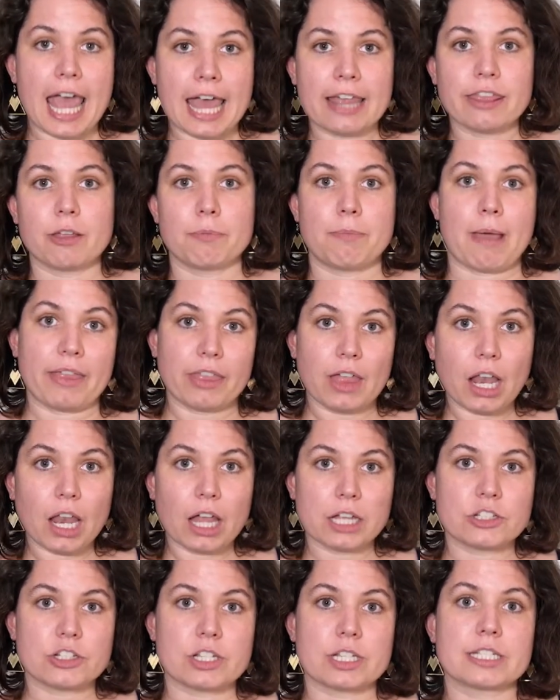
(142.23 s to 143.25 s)
and the
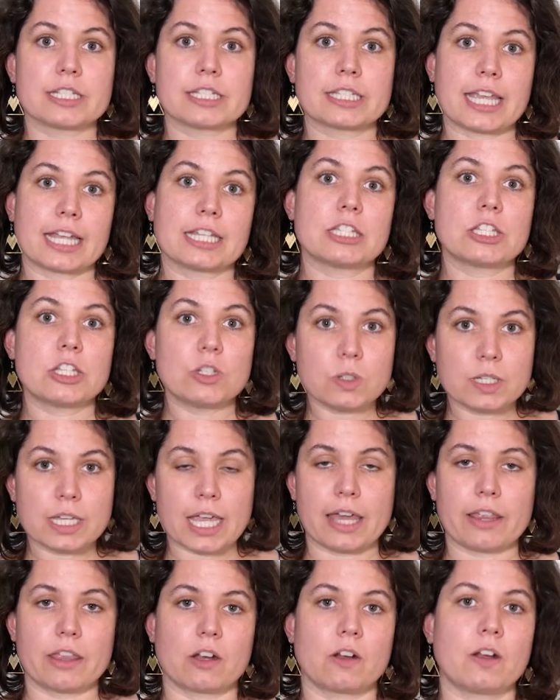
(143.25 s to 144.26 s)
pathologist get
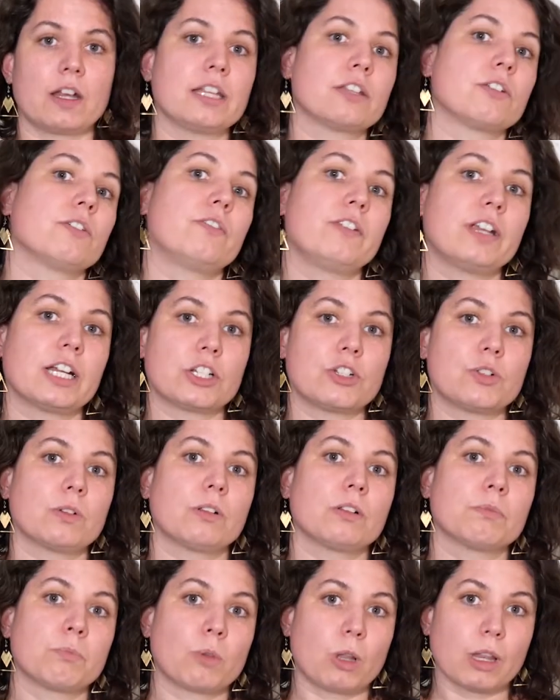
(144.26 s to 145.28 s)
together in a
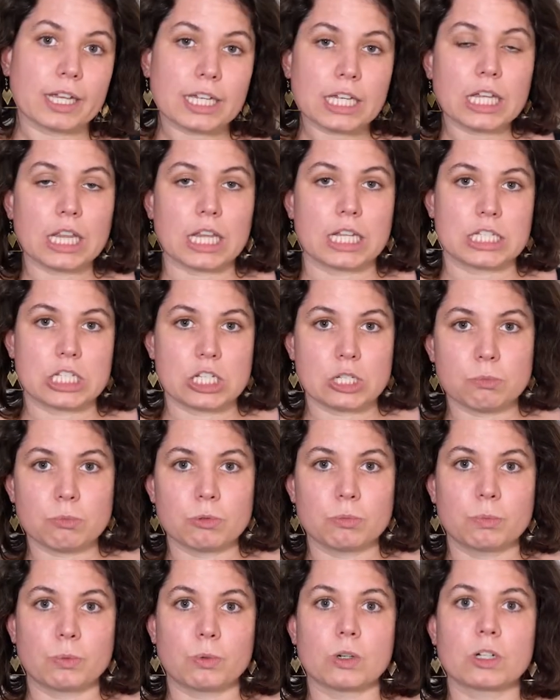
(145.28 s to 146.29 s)
virtual molecular tumor
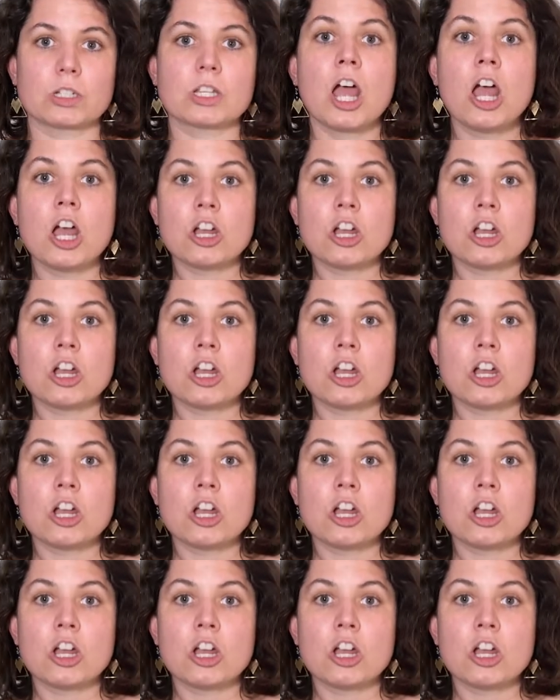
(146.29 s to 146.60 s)
board